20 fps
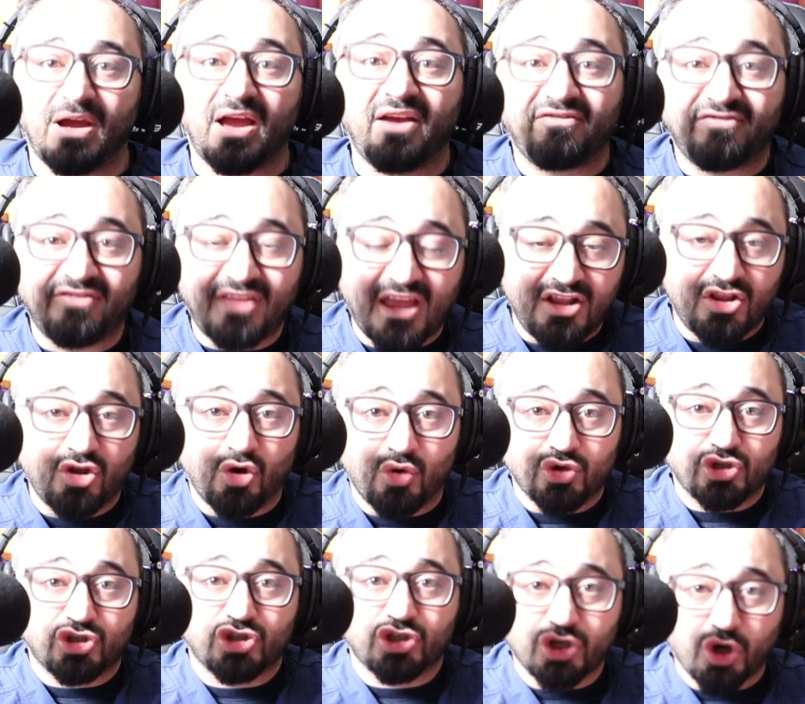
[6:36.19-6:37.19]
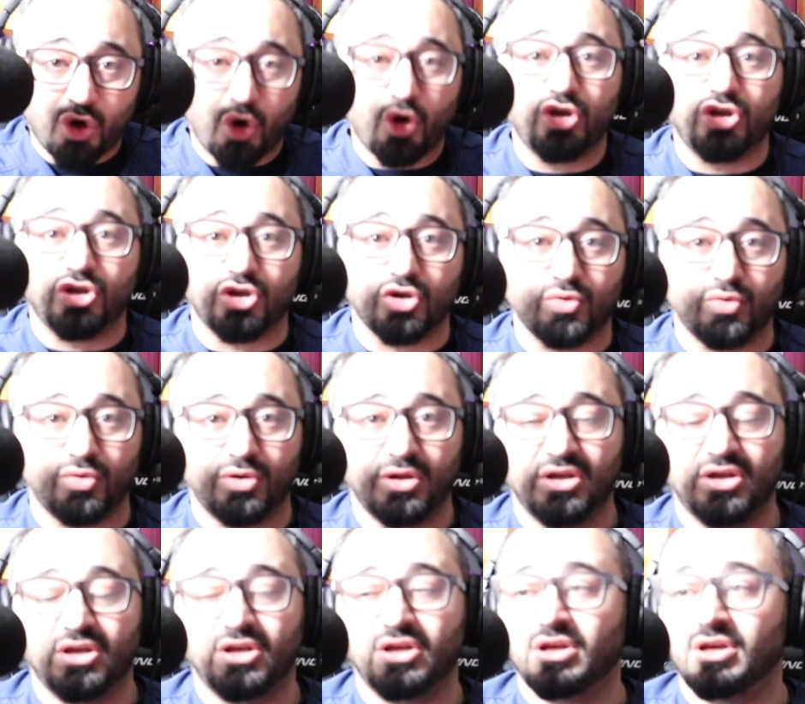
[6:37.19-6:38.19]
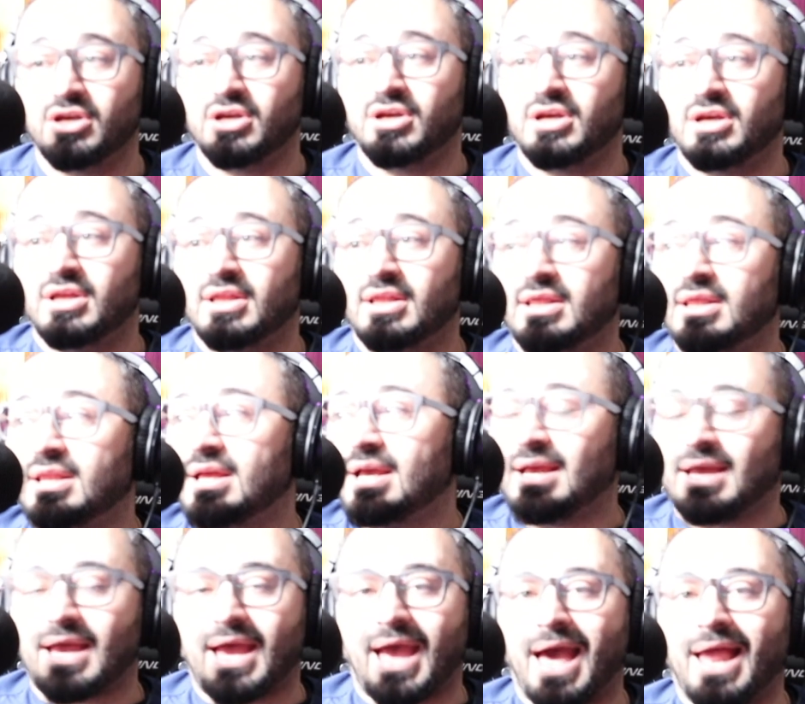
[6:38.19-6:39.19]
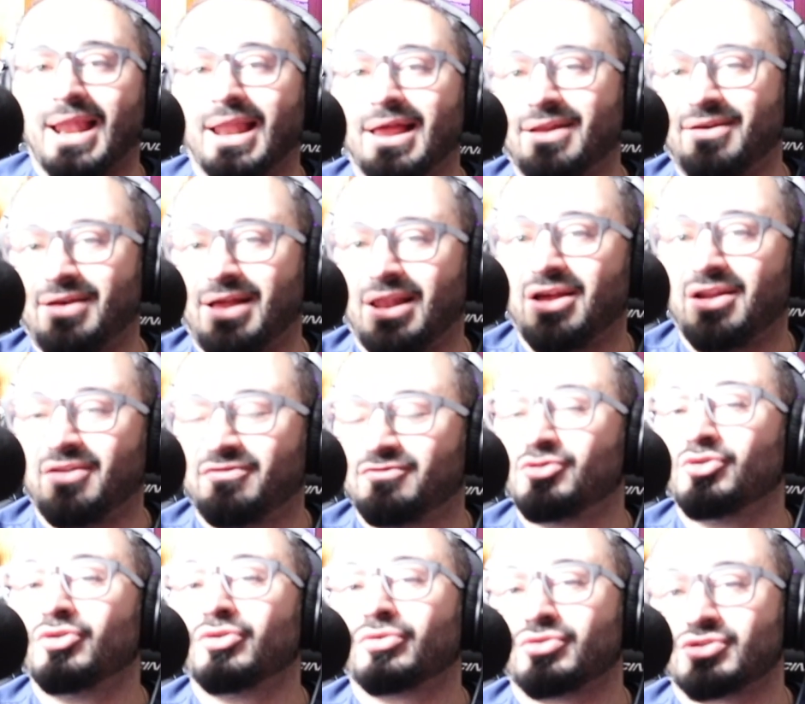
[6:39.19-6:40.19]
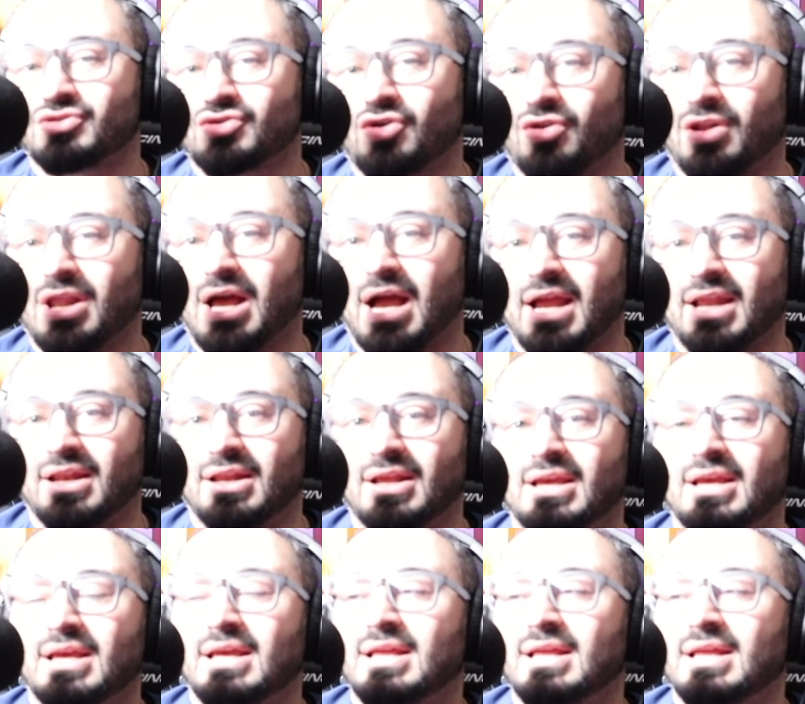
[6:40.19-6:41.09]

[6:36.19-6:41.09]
But if they don't show you, a lot of gurus online,